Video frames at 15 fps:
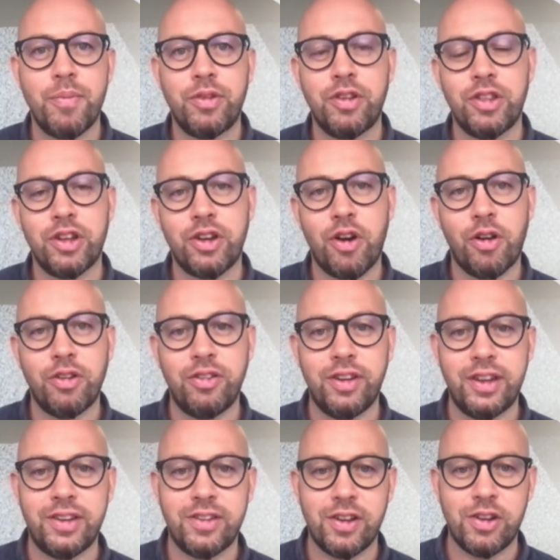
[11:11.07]
to the
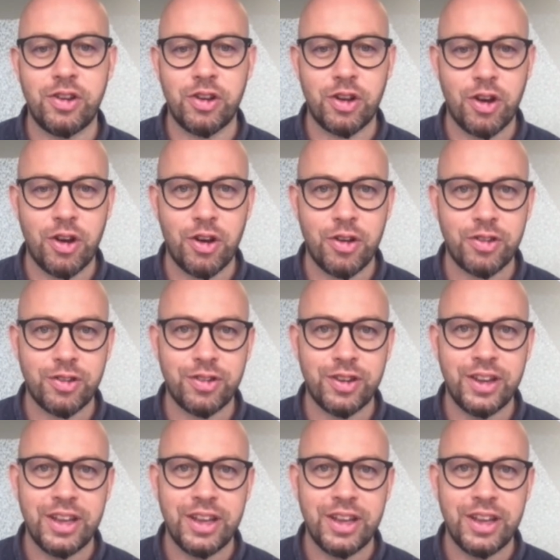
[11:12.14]
content on your course.